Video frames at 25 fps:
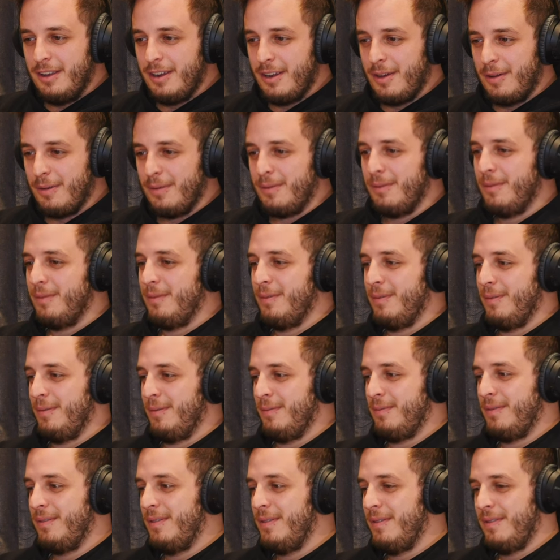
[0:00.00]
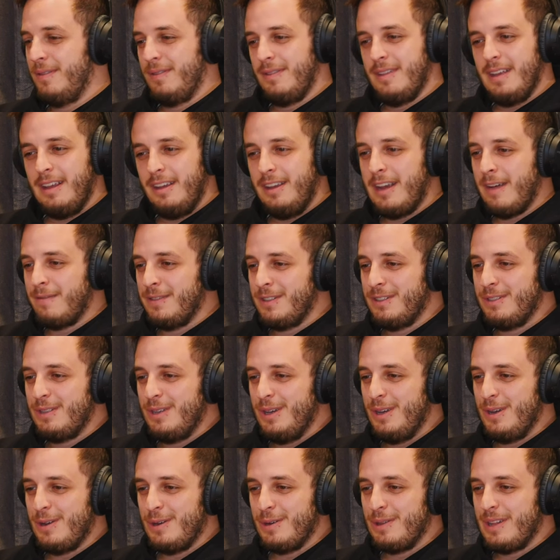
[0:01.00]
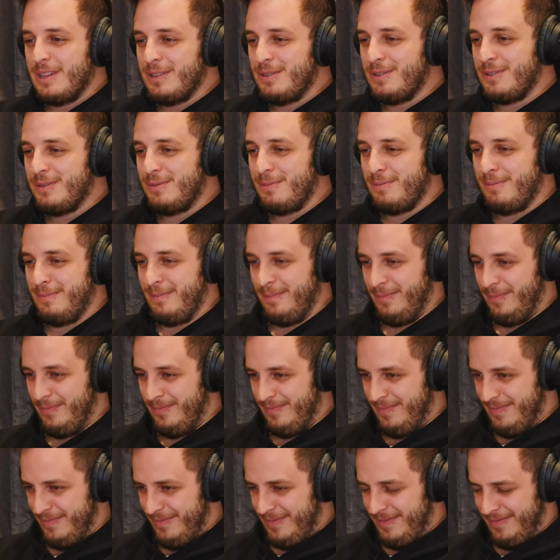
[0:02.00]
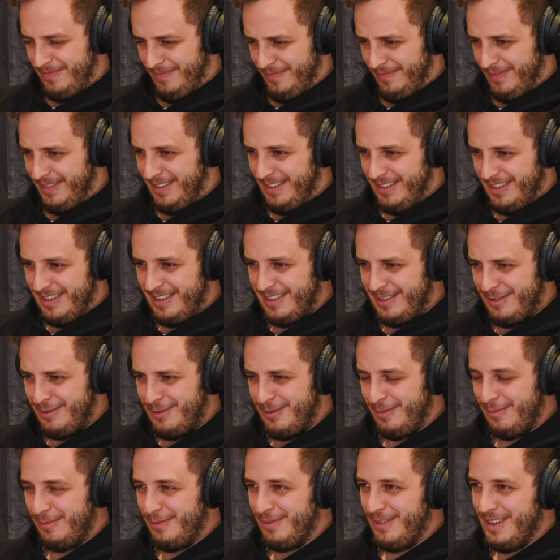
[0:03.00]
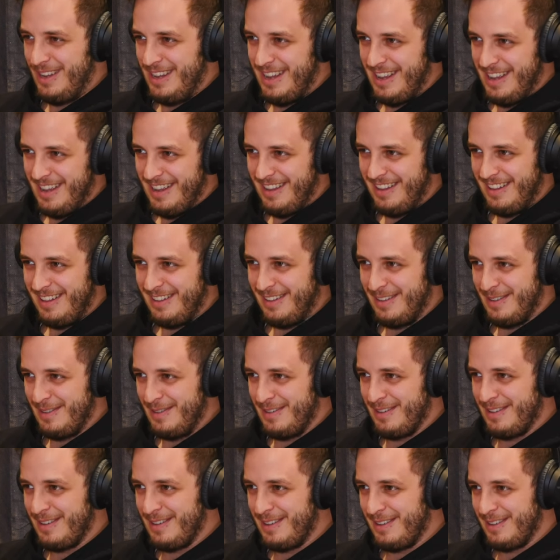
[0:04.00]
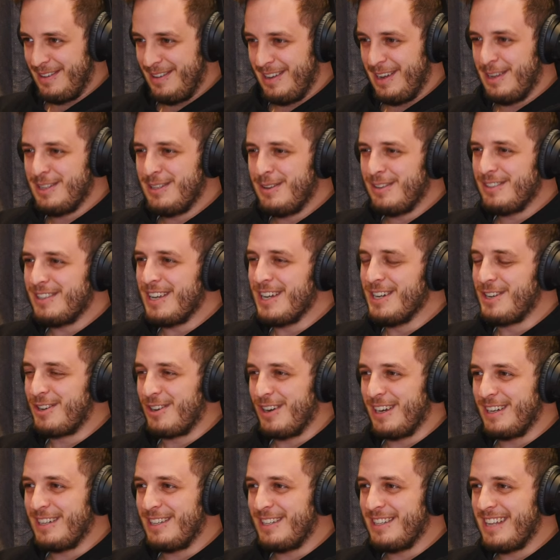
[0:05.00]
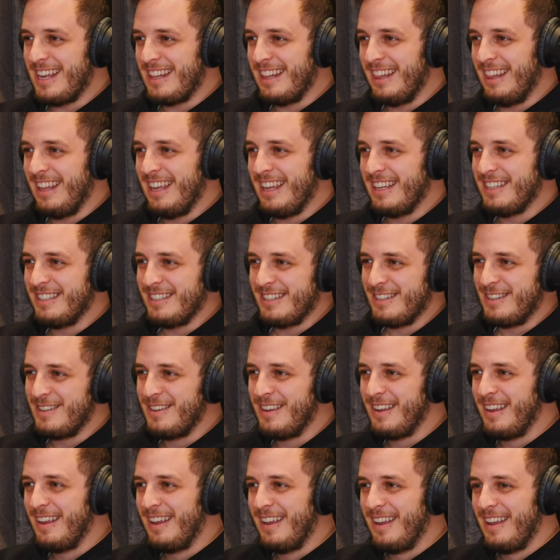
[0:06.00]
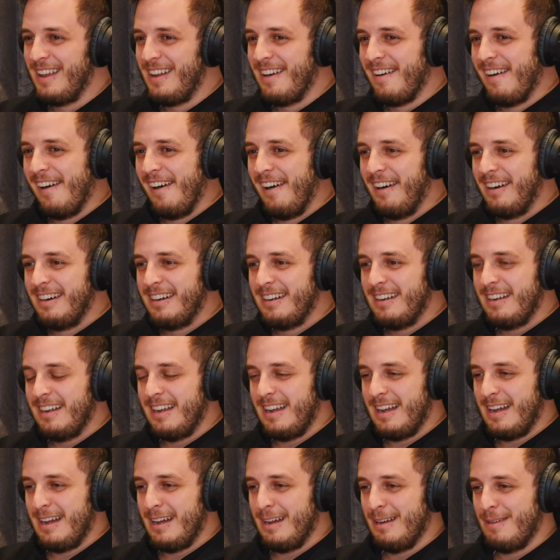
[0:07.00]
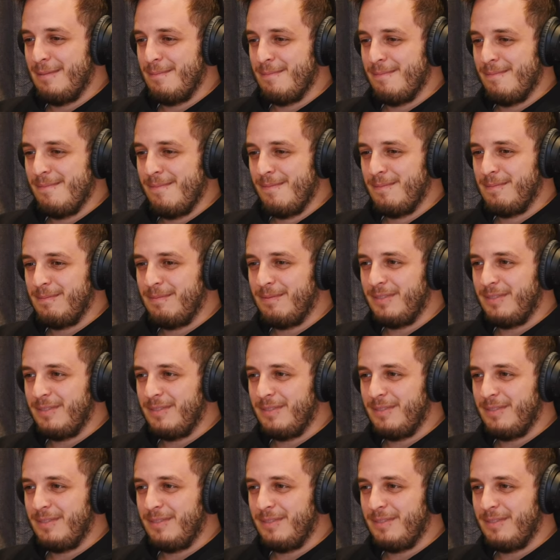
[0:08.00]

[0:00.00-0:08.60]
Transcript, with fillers: you know, that you have a C E O that's sort of, he's eccentric to say the least. Um,